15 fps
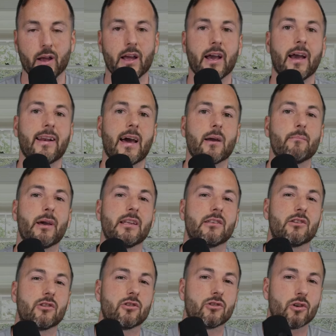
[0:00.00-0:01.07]
And I made
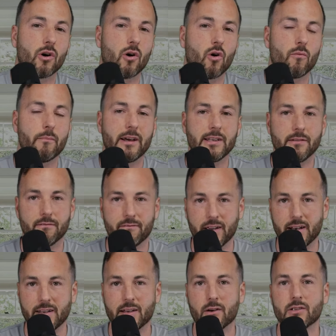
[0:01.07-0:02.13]
so many
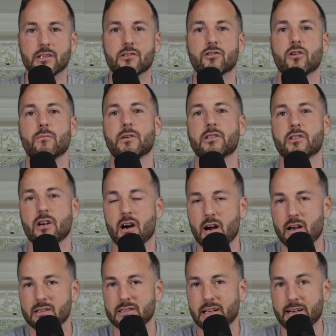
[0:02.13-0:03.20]
videos and so much
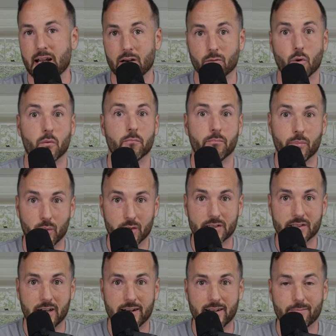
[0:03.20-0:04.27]
content. I wrote books
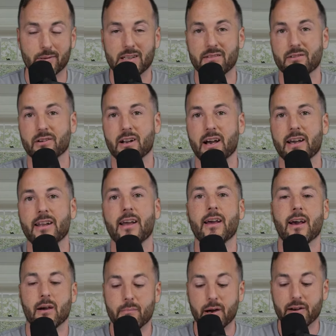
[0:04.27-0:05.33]
on it, believe it or not,
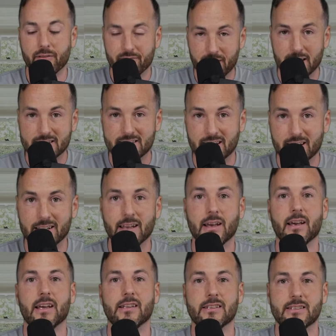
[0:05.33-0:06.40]
about investing
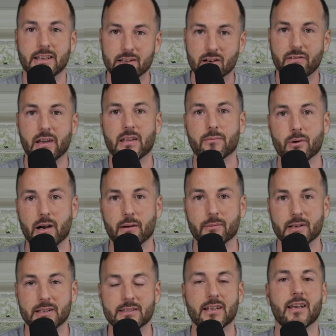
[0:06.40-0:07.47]
in single family
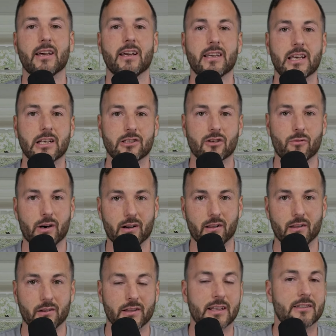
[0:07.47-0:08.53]
properties in
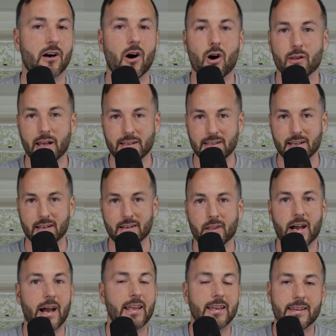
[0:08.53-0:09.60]
Kitchener-Waterloo. That's all I did.
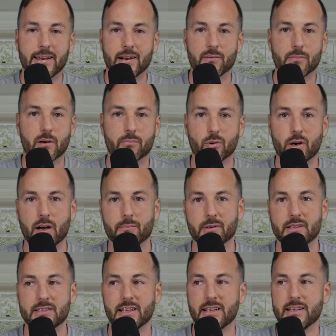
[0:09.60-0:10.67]
I didn't care about
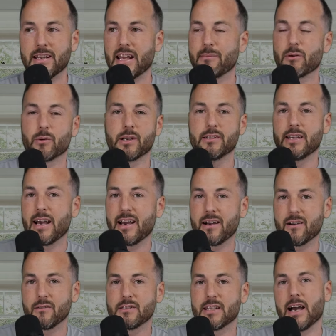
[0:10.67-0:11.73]
properties in neighboring
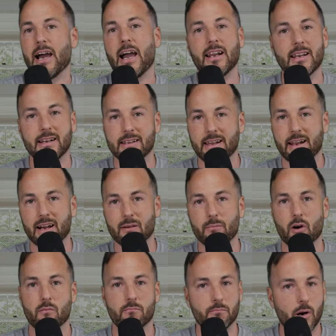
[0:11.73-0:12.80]
towns. I didn't care
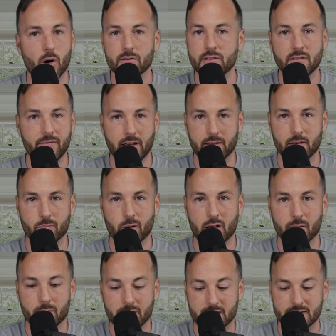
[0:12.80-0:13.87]
about multifamily
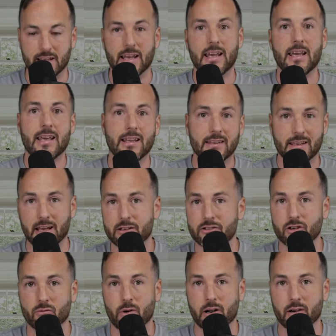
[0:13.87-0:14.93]
properties in
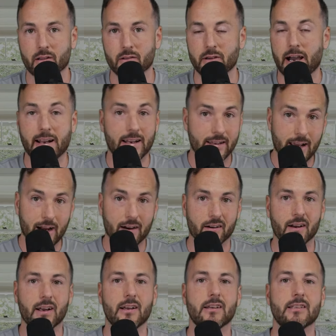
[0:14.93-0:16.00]
Kitchener-Waterloo. I didn't care.
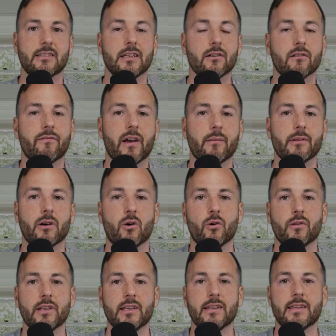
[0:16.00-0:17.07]
Single family
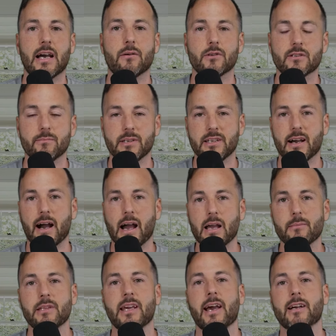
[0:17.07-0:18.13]
only. That was me. I am
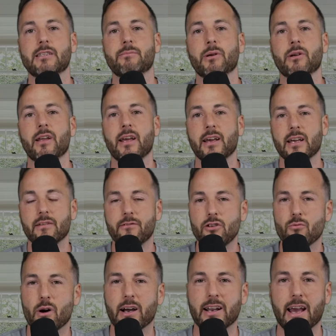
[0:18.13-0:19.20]
the expert. If you
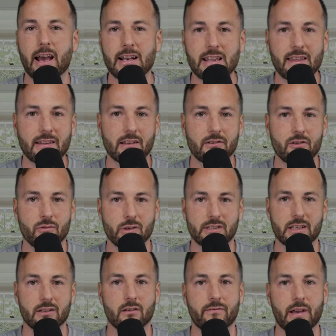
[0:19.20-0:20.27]
want anything to do with
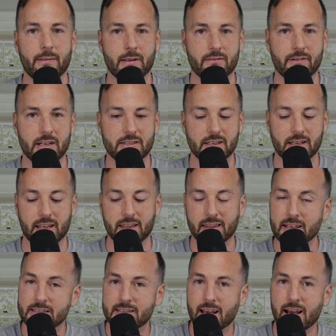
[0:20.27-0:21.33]
single family investing in
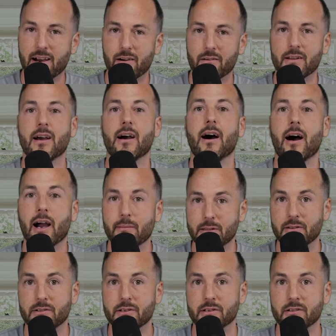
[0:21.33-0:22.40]
this town, I'm the
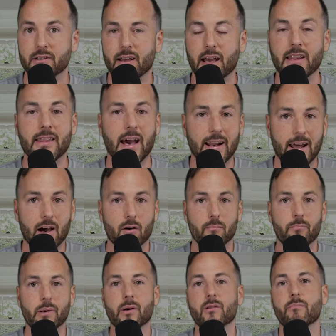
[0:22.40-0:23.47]
dude. And that helped
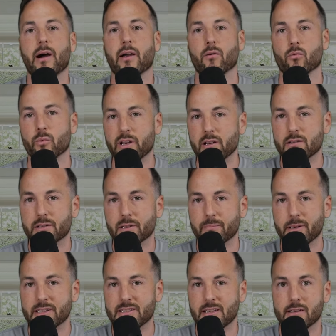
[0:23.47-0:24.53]
build my realtor
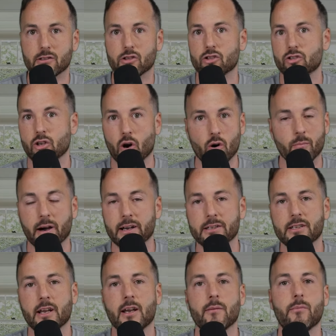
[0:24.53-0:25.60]
business so much,
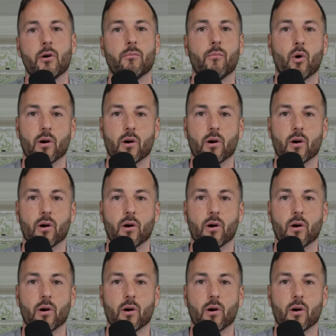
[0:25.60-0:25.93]
but more